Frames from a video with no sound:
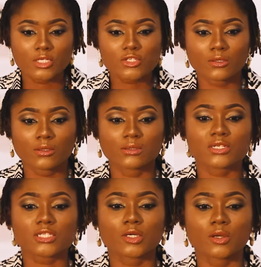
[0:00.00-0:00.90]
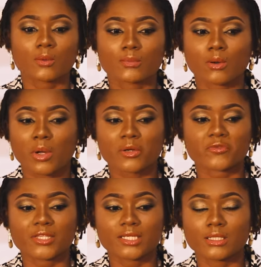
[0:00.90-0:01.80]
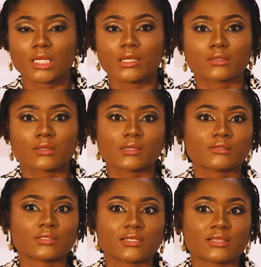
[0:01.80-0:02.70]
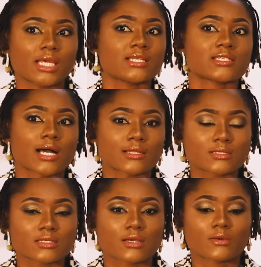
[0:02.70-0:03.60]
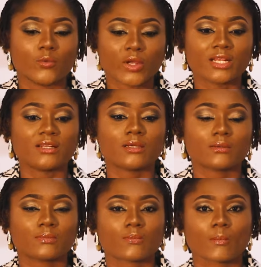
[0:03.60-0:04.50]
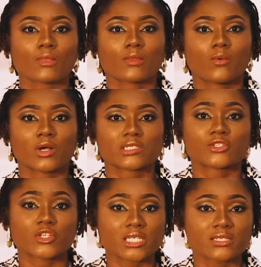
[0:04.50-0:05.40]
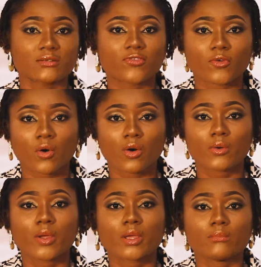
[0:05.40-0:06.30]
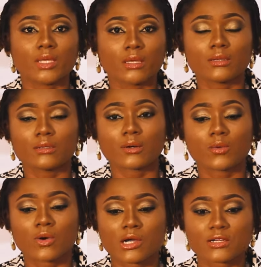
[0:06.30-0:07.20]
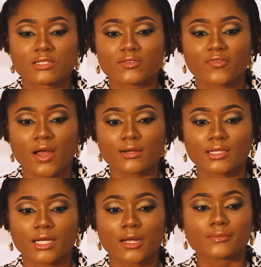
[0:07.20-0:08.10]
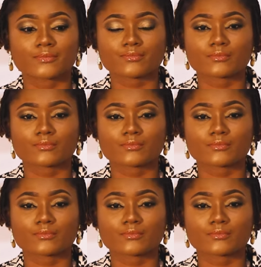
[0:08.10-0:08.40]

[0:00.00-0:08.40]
So one of the things that really was interesting for me was the fact that